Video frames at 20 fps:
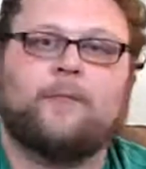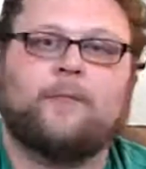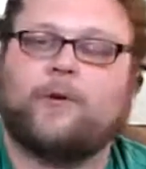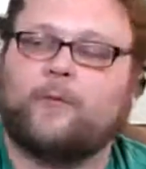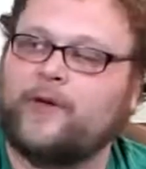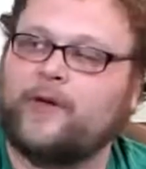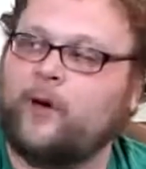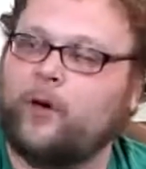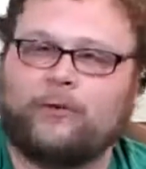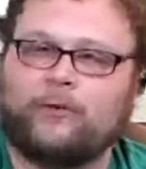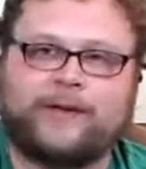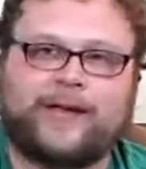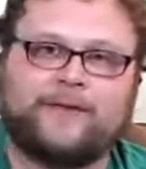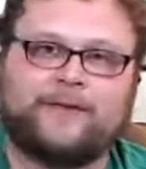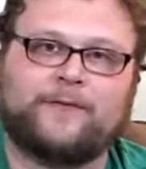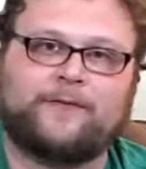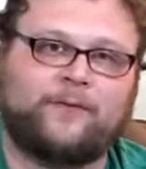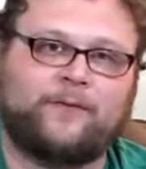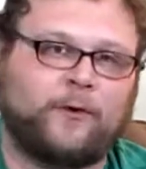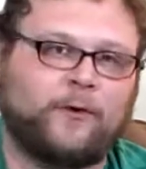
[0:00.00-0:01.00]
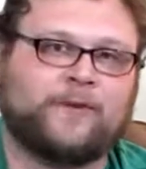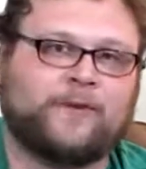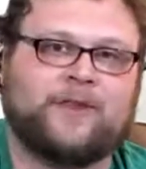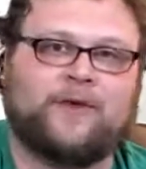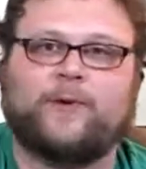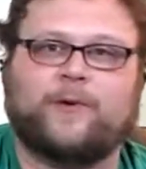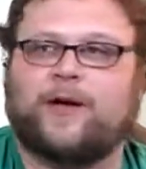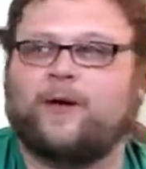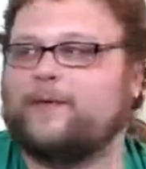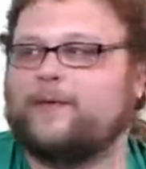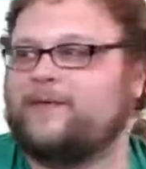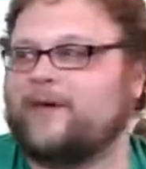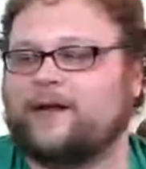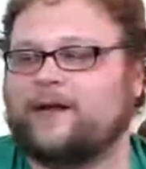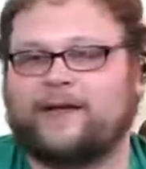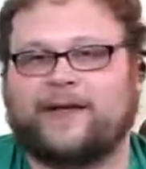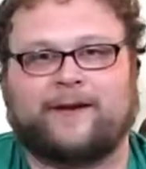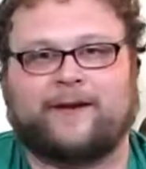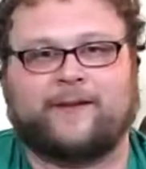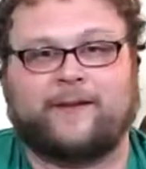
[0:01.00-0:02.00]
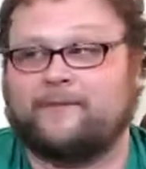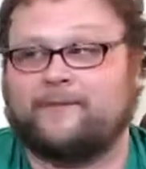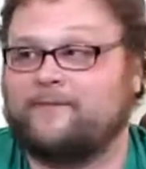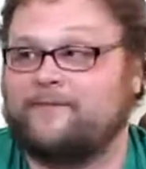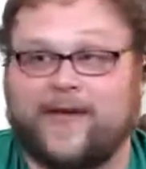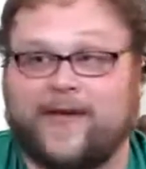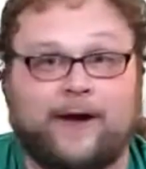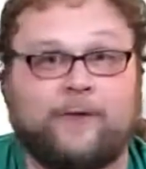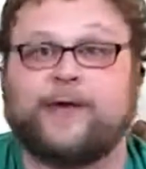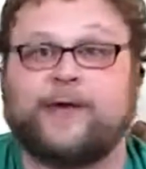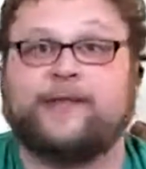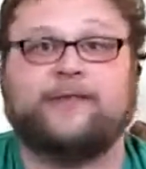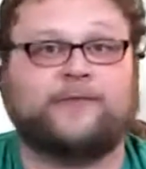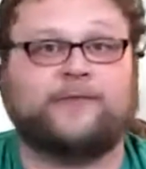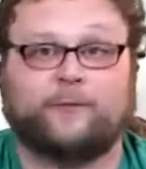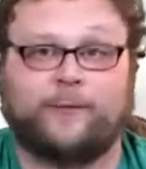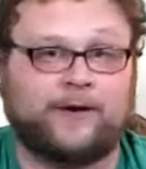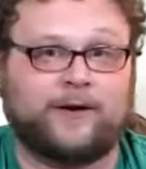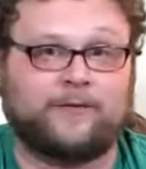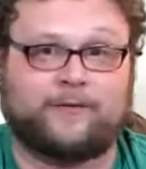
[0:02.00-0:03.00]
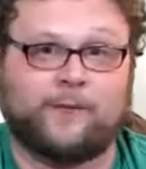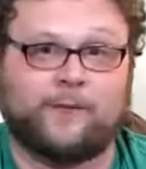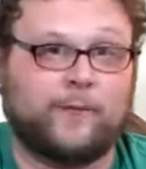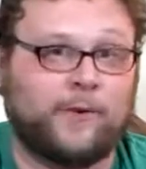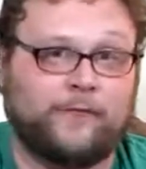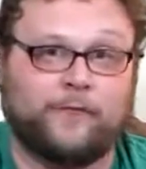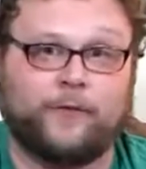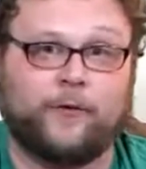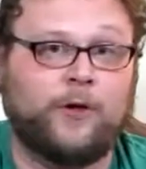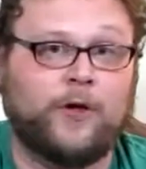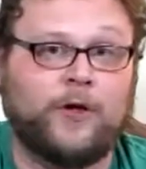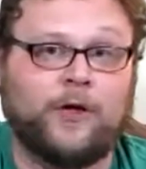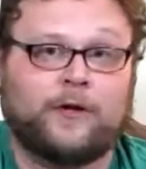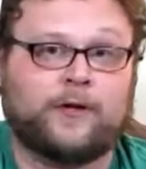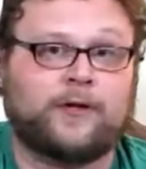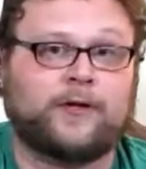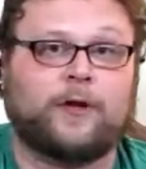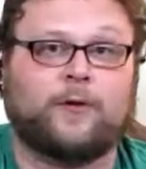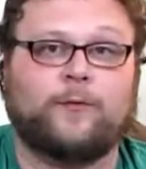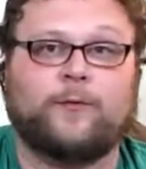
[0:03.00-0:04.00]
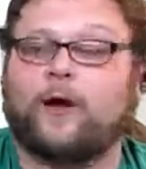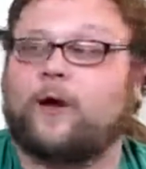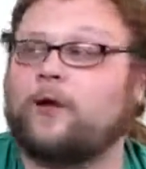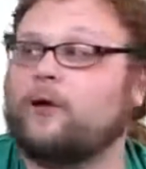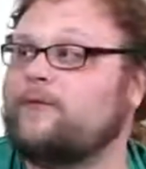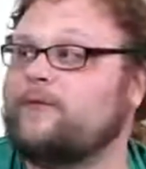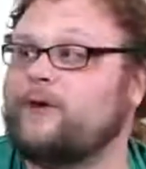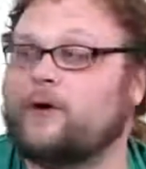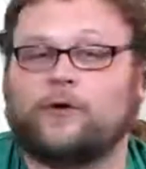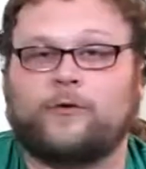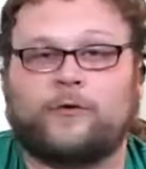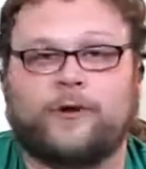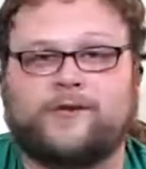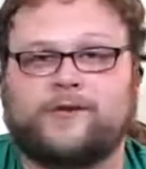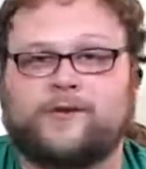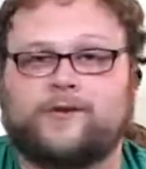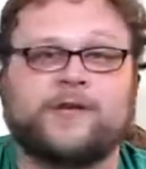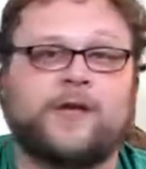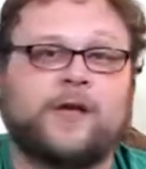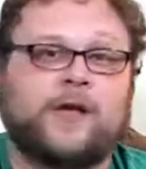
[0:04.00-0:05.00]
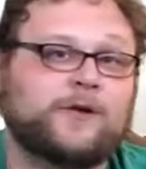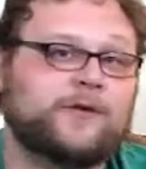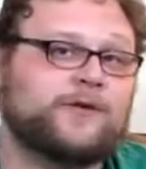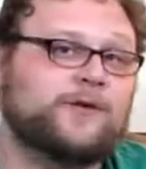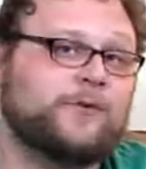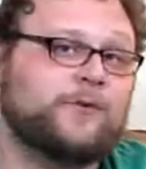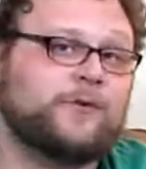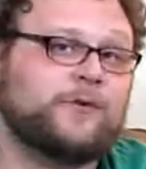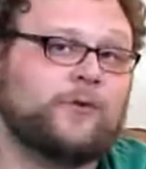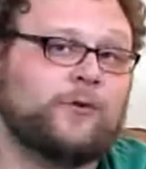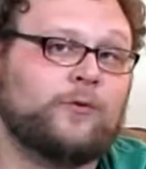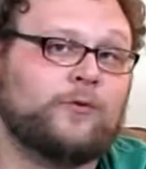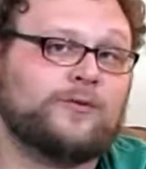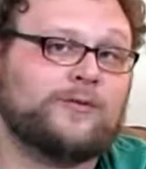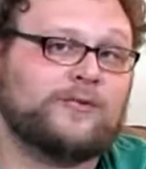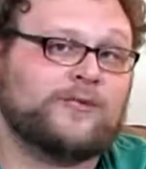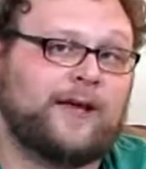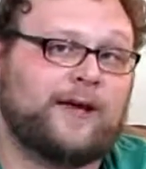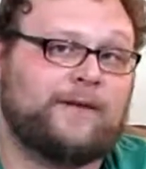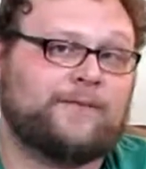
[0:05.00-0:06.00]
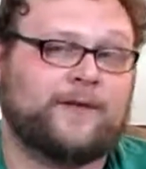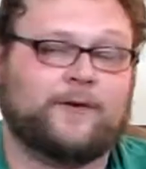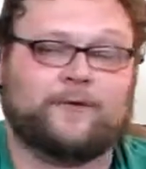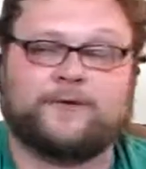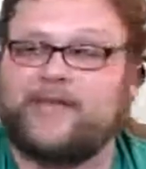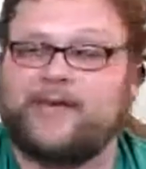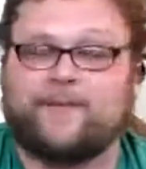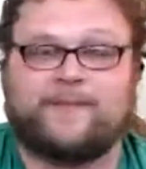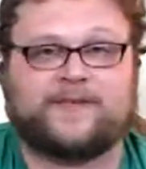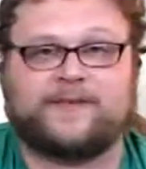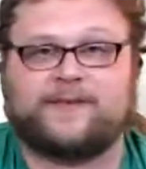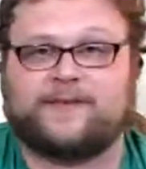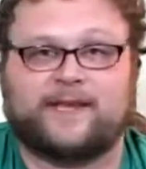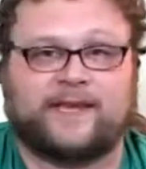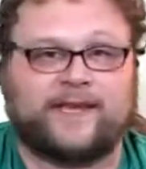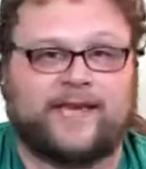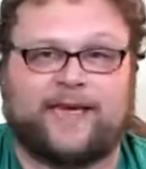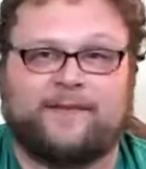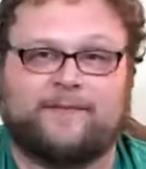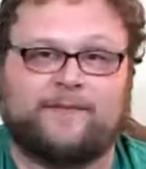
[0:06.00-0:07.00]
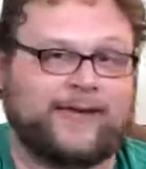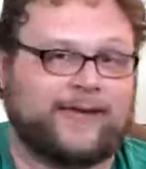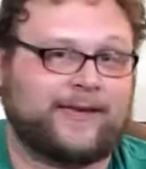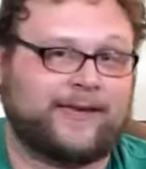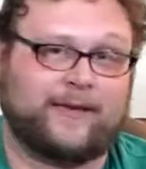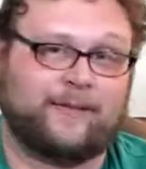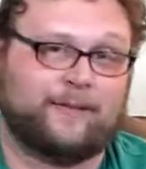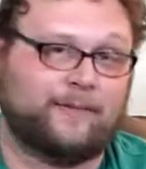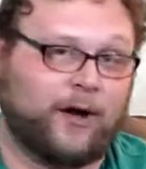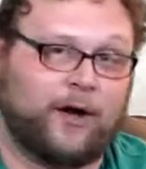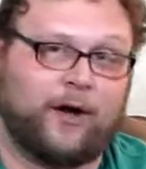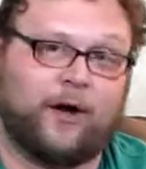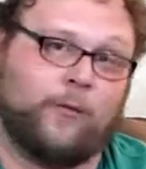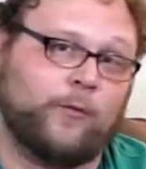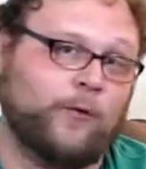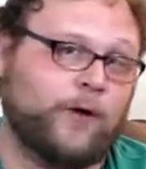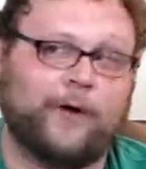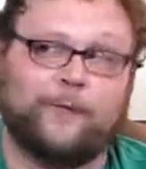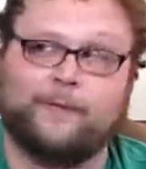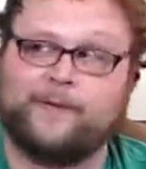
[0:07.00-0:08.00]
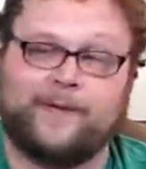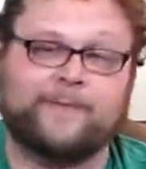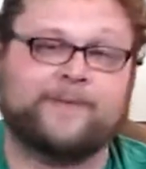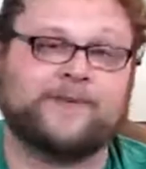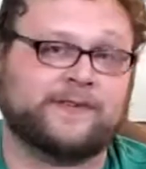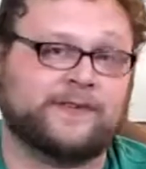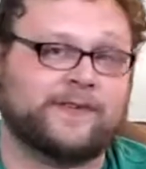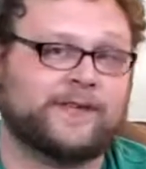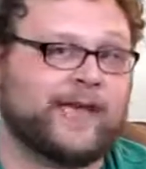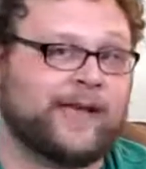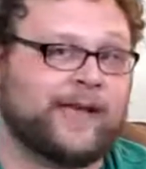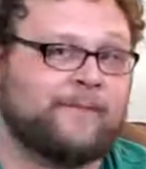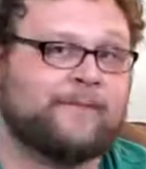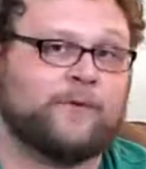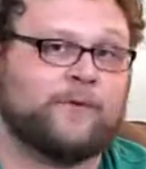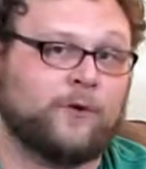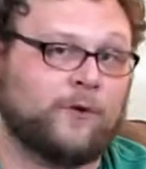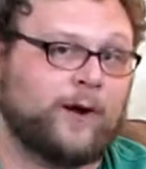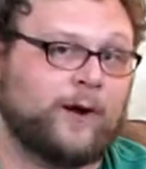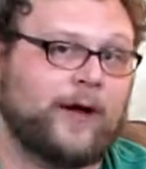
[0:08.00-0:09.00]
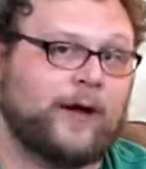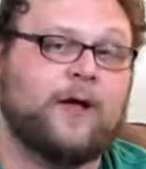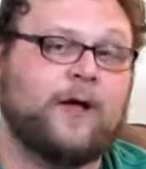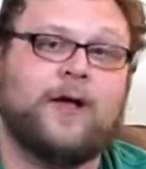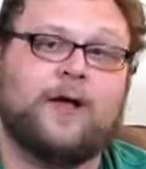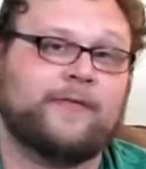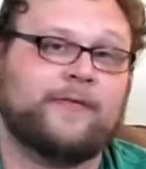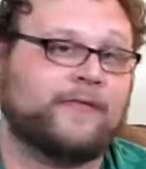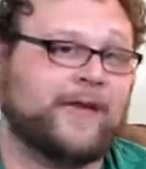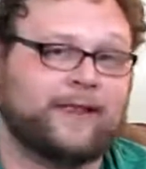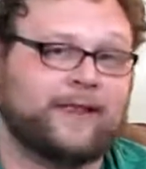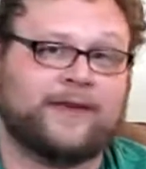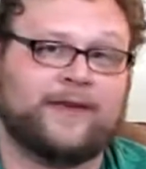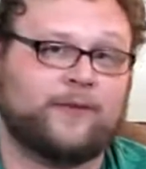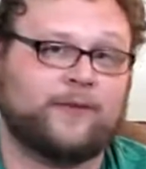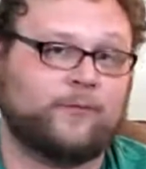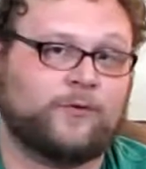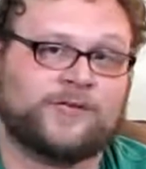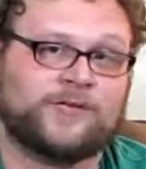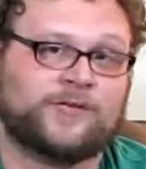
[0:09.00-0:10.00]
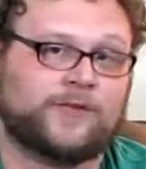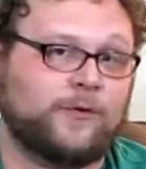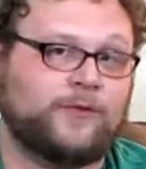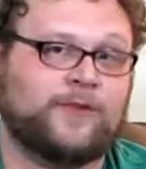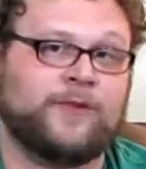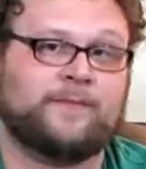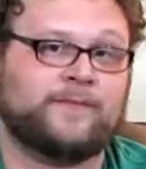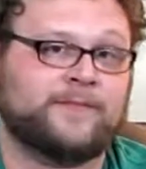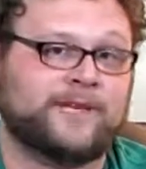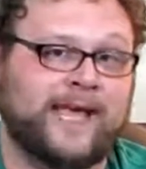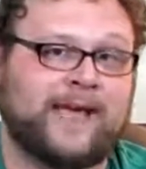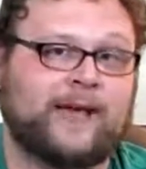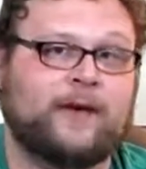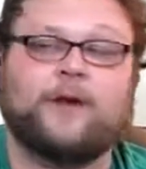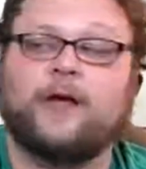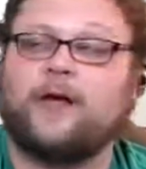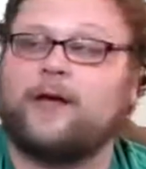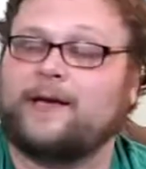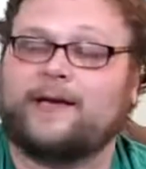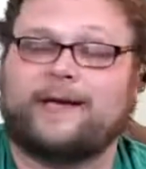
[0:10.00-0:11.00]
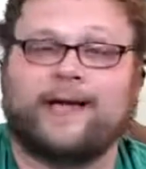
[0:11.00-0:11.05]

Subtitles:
But we hold down the fort really well. We've got a lot of a varied suite of removal. You know, all of our creatures do cool stuff. They'll keep us in the game, like Kimball will help keep us in the game for a while. Thalia will slow them down.